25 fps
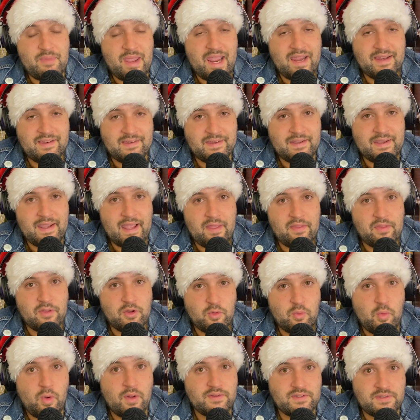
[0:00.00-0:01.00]
band
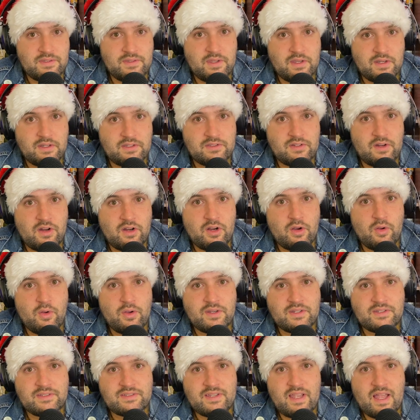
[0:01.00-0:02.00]
together once things start
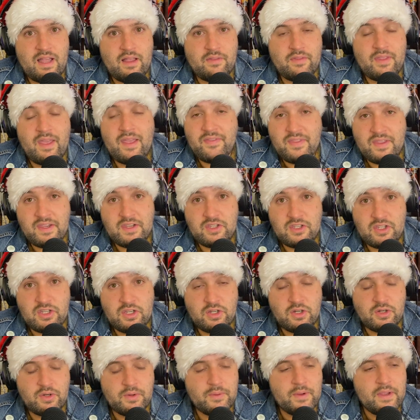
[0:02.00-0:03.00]
going south, and they
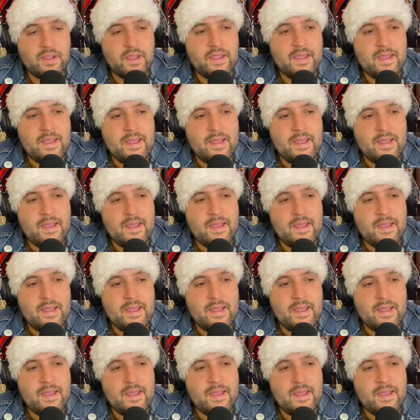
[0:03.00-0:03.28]
do.